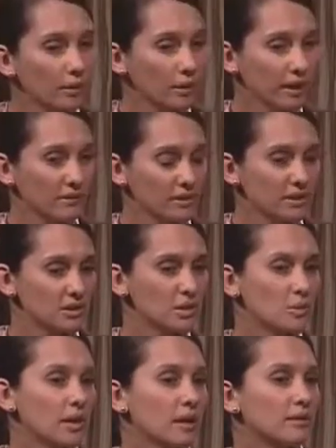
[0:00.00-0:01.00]
we have this
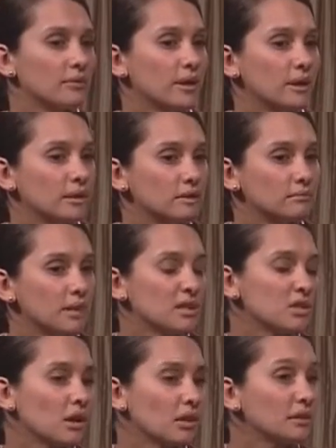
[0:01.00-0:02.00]
new way of,
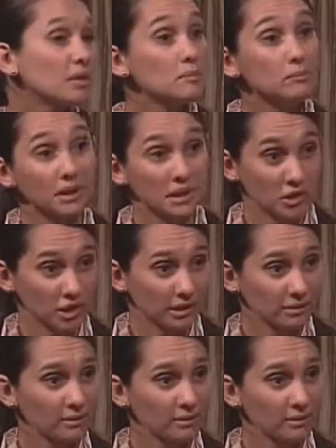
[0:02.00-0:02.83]
it's called deep bleaching.